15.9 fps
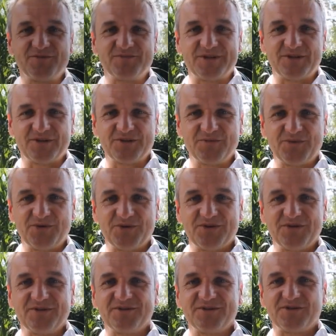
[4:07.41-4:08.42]
from Dell
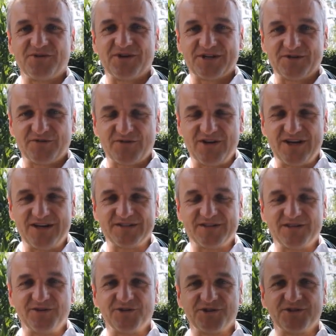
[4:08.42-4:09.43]
Computer, Director of
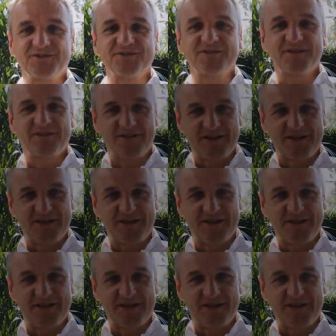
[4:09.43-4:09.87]
Client Solutions.